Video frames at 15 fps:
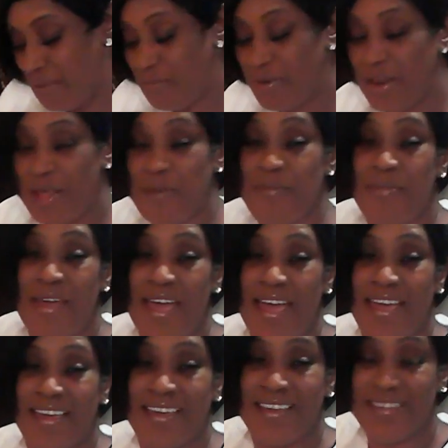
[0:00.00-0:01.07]
but I'm
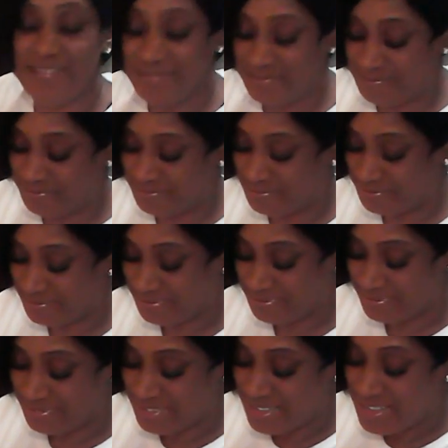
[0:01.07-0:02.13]
back.
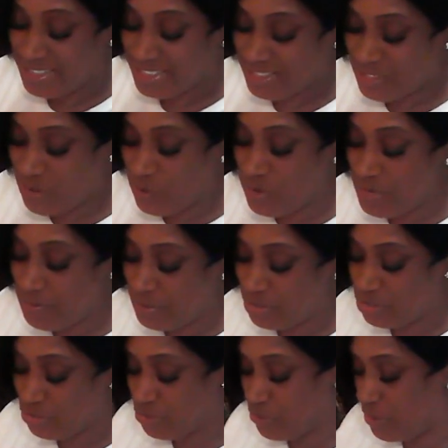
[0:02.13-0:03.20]
Slowly but
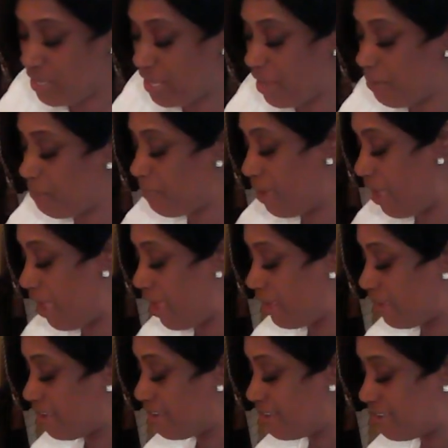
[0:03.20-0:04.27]
surely, I'm
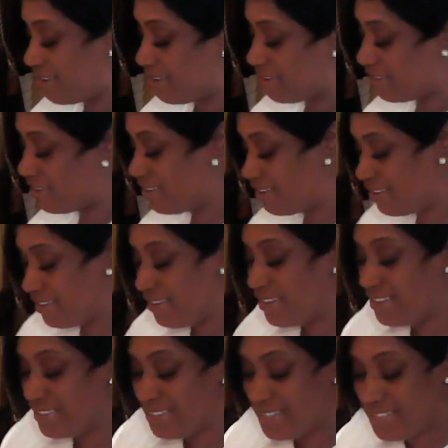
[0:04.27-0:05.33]
back.
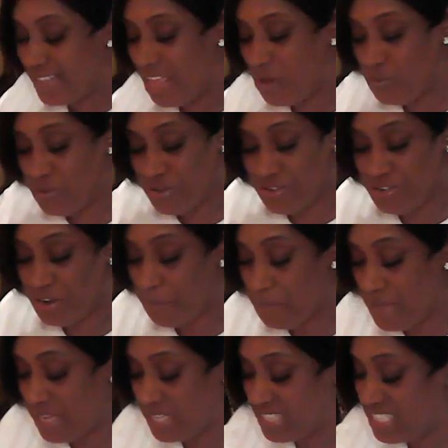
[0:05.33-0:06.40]
And tonight we're going to
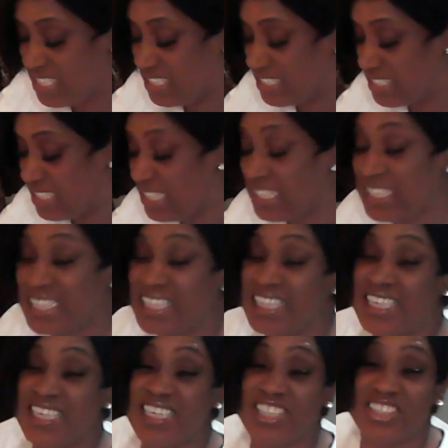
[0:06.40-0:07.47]
make these
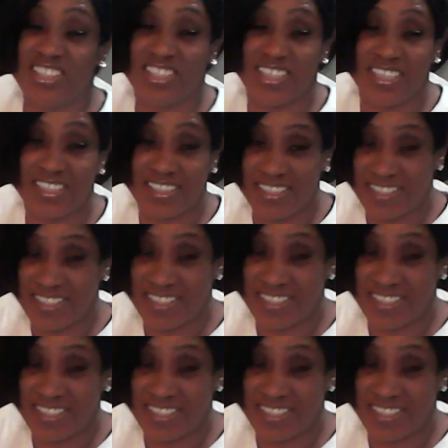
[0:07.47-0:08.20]
delicious